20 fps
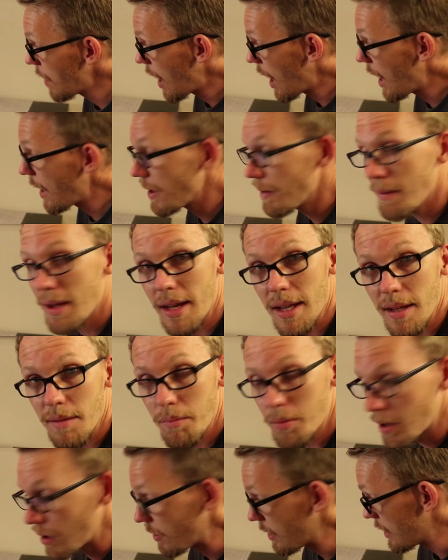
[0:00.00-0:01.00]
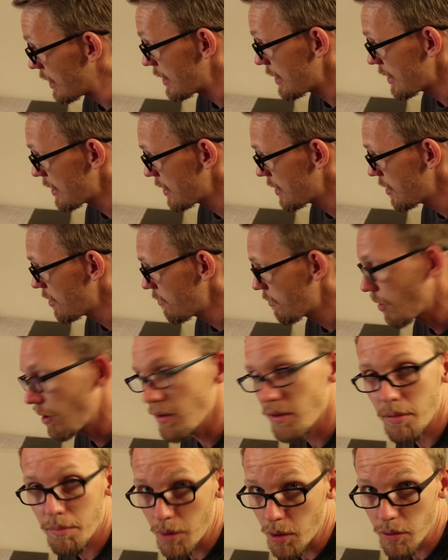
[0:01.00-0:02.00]
I made it probably
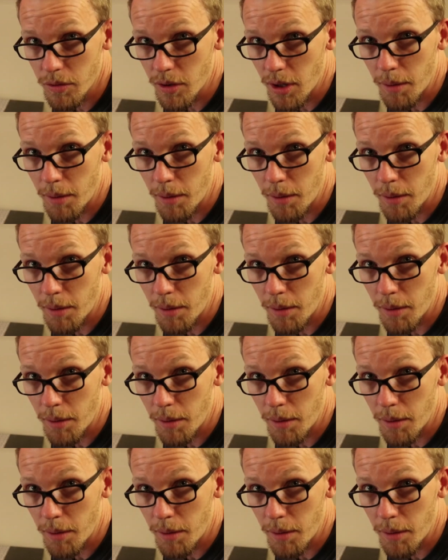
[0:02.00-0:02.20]
the most